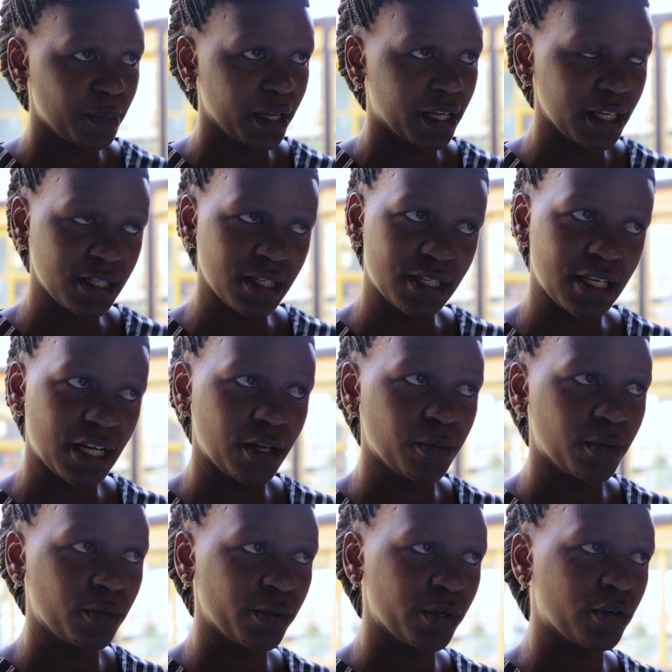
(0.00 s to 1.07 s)
My case study,
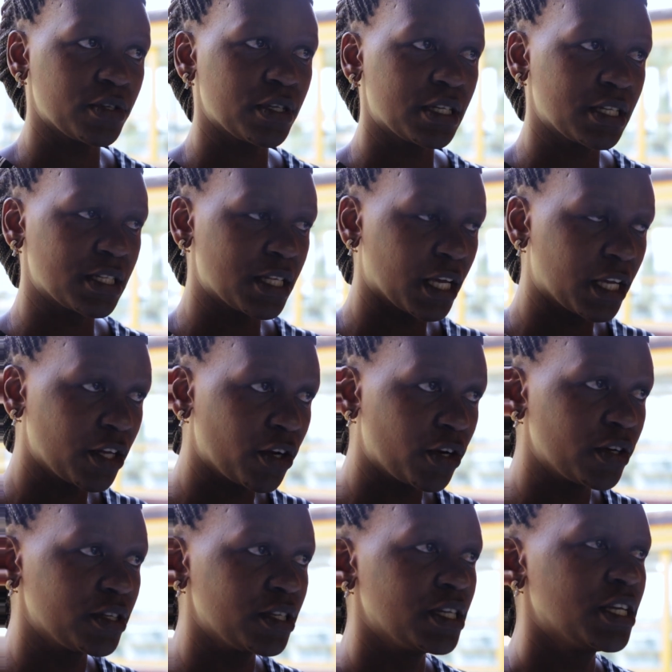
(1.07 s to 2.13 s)
because it is
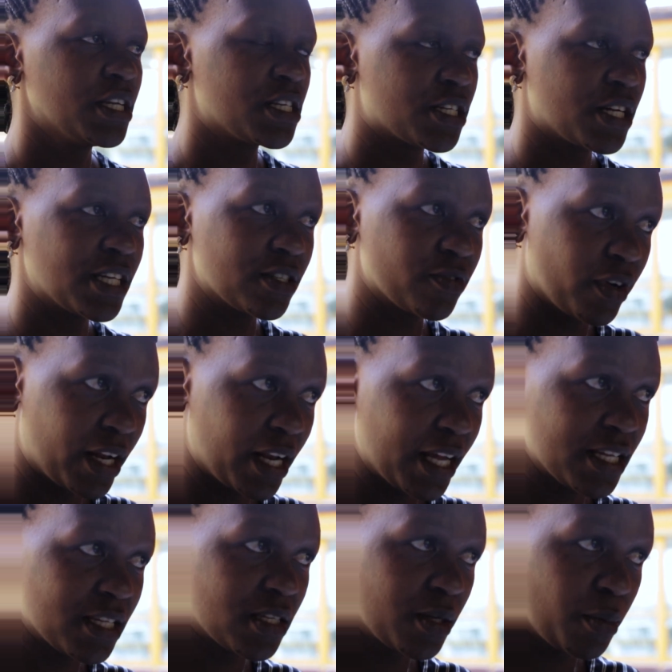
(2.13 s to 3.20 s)
technology
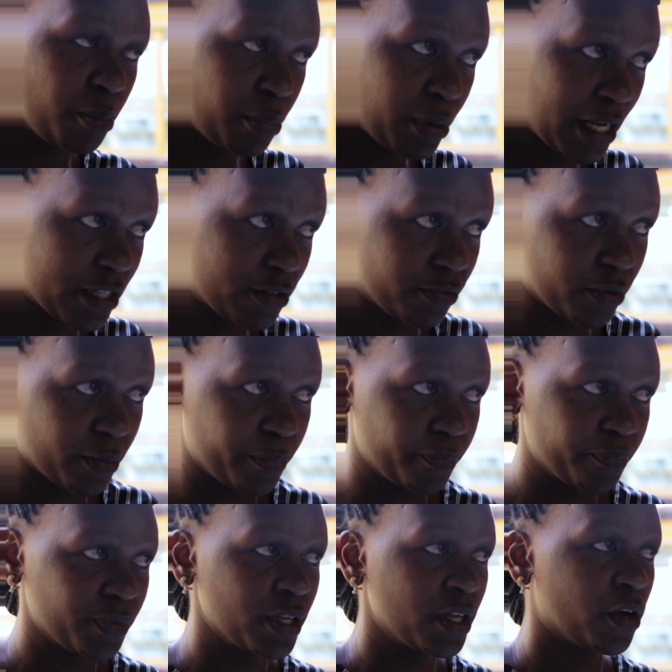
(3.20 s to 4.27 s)
transference platform,
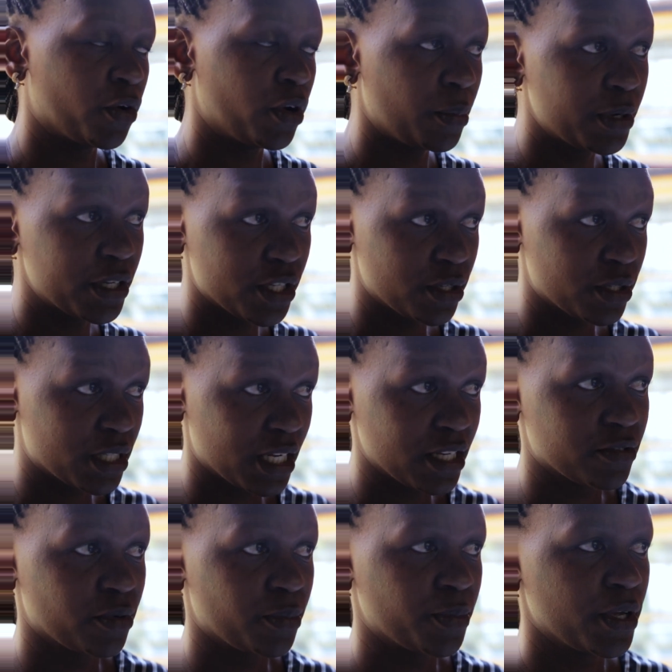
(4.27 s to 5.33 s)
collaboration
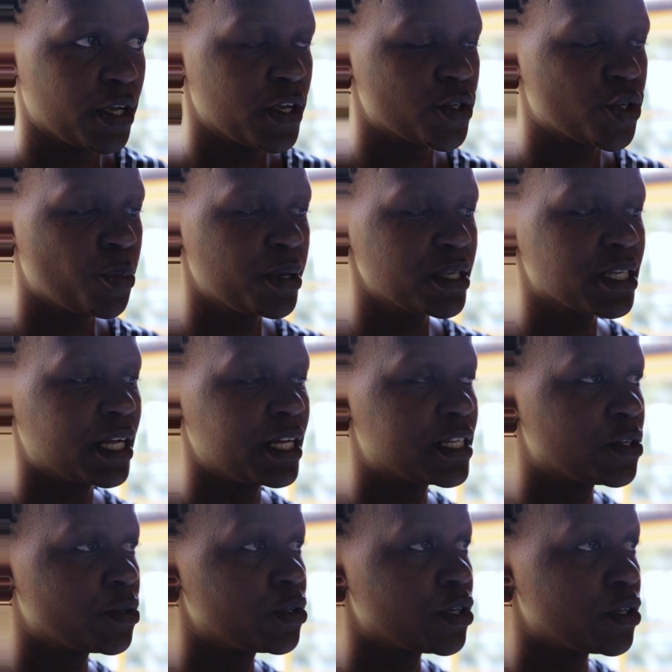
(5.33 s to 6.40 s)
transform. So basically,
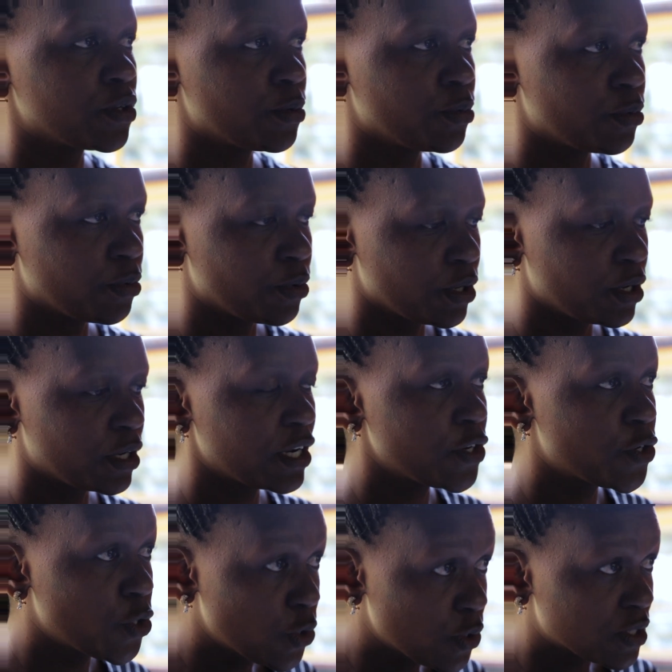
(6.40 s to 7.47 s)
it will
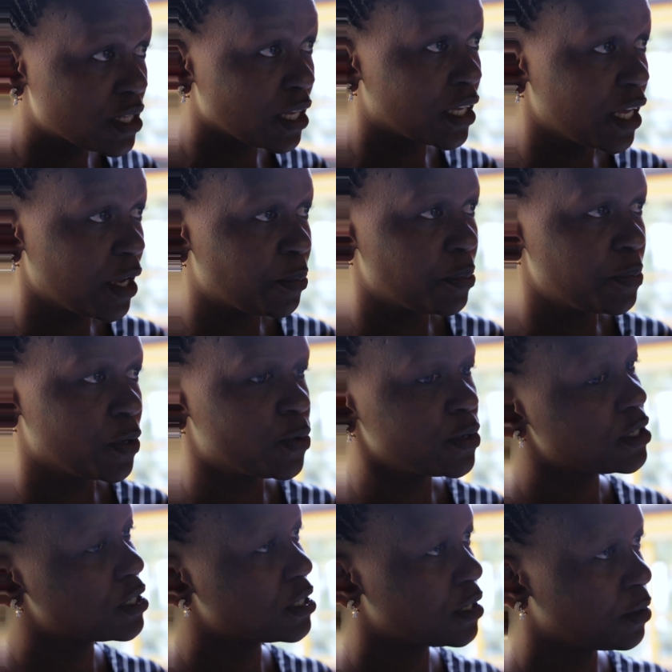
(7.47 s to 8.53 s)
reduce the gap
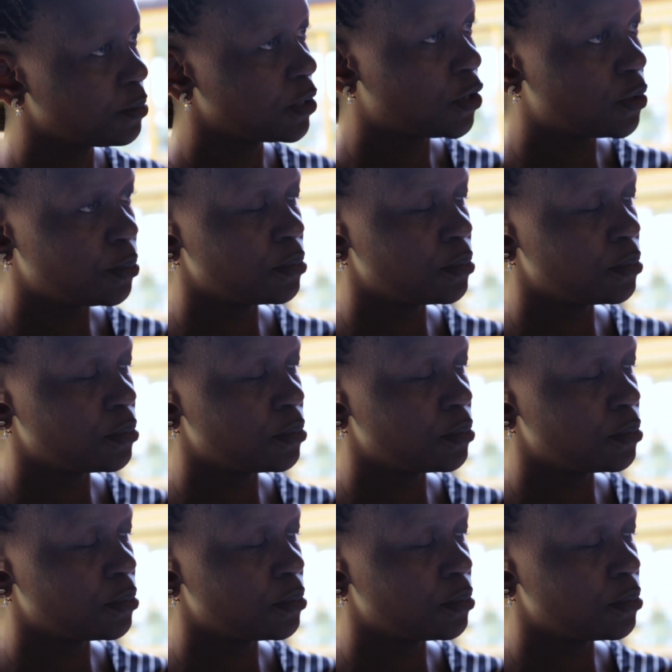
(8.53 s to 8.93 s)
because, bec